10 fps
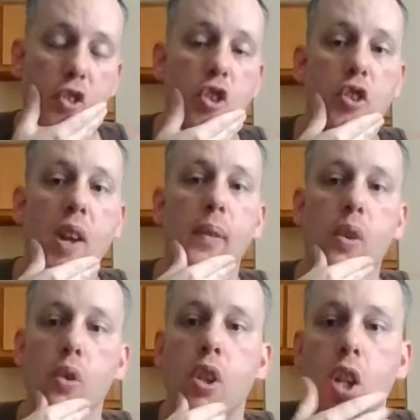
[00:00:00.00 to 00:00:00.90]
She's
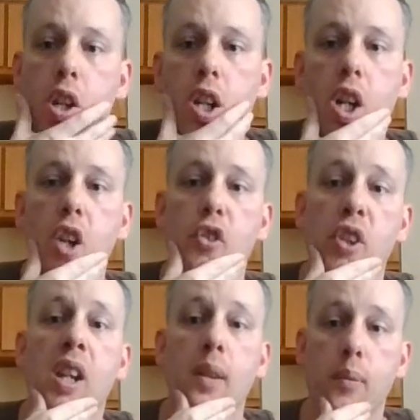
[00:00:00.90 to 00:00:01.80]
definitely my
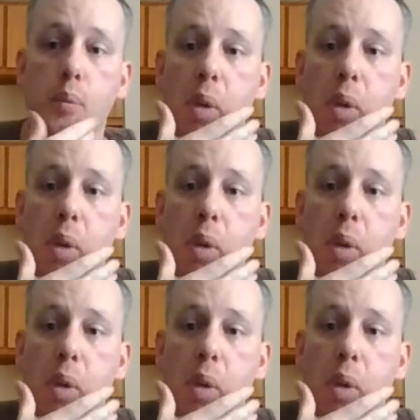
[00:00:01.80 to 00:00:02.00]
second